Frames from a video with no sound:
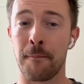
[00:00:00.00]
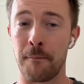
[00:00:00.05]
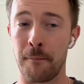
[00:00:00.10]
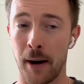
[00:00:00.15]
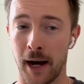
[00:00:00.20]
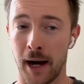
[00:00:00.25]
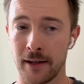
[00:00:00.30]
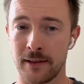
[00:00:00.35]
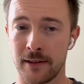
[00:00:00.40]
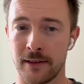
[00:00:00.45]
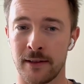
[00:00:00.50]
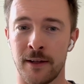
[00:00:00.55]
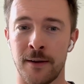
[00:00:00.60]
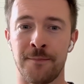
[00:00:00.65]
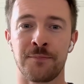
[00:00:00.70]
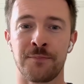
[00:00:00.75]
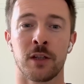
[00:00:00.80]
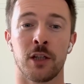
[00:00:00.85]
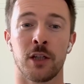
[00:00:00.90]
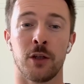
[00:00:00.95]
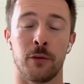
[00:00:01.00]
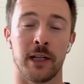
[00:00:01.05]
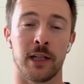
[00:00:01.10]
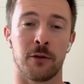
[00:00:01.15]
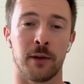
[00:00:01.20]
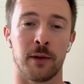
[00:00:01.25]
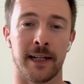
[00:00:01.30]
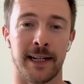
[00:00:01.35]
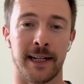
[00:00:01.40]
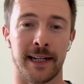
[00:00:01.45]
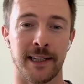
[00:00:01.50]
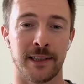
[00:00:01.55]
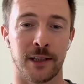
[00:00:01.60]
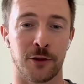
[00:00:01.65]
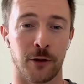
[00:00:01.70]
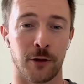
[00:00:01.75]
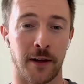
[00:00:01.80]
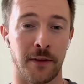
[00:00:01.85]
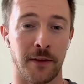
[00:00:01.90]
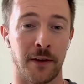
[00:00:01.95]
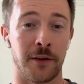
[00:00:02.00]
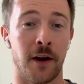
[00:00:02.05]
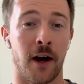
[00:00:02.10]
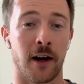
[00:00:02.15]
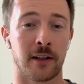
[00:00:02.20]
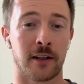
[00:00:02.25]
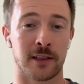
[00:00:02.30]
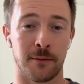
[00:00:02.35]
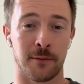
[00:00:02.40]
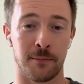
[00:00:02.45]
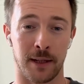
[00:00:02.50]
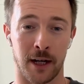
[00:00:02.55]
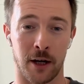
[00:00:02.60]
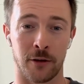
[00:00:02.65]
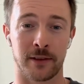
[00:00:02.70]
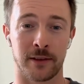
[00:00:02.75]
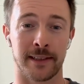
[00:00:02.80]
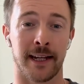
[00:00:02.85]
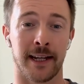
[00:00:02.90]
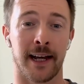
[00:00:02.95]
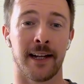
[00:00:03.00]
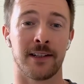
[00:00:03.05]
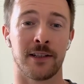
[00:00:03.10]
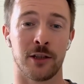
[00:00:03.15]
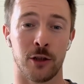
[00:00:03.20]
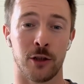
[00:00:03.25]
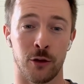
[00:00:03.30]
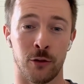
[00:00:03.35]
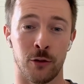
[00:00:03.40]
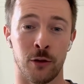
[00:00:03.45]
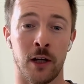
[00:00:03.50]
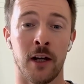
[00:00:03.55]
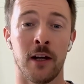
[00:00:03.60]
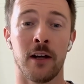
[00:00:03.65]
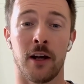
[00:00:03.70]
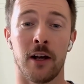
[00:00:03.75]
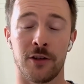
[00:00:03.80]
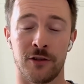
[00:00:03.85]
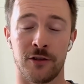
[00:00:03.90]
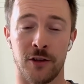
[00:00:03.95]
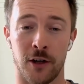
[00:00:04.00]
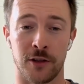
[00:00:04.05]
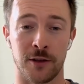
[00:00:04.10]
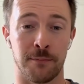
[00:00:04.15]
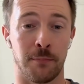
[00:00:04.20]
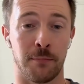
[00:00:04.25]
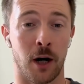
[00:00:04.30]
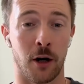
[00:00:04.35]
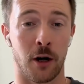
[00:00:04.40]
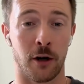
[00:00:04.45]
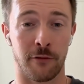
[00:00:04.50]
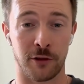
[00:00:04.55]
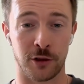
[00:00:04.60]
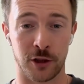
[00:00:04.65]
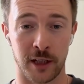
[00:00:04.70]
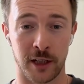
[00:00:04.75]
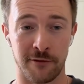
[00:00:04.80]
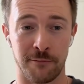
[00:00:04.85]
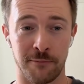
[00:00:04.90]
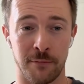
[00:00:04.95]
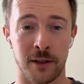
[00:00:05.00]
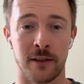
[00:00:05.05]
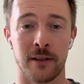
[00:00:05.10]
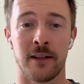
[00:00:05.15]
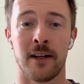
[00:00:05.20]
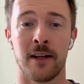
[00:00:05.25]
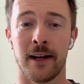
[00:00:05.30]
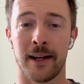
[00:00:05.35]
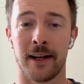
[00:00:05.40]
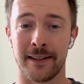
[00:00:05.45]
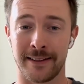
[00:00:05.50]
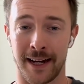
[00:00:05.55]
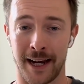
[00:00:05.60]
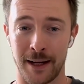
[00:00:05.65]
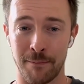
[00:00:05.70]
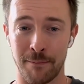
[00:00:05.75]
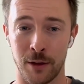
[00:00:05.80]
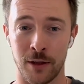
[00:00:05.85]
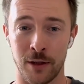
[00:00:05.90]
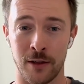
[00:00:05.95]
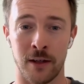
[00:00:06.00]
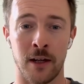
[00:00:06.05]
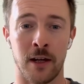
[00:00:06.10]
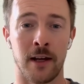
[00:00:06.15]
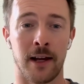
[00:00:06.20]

but you equally need to train the ducks to be able to get to a certain bar of achievement, attainment,